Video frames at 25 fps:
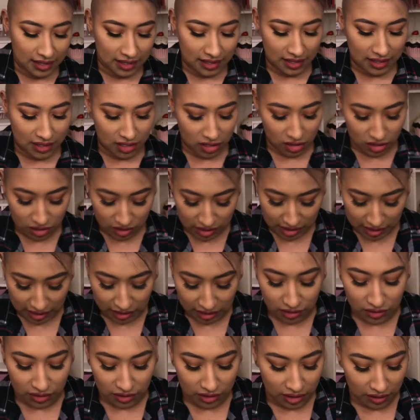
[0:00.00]
this thing
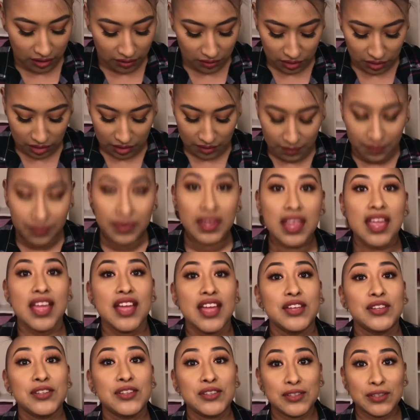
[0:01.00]
is just huge.
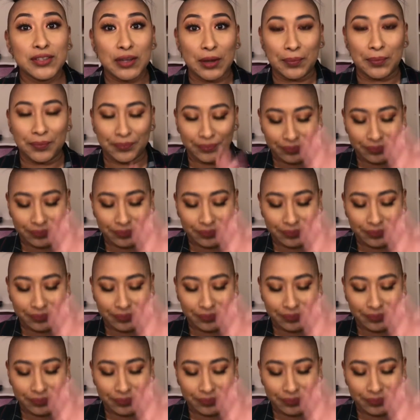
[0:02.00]
So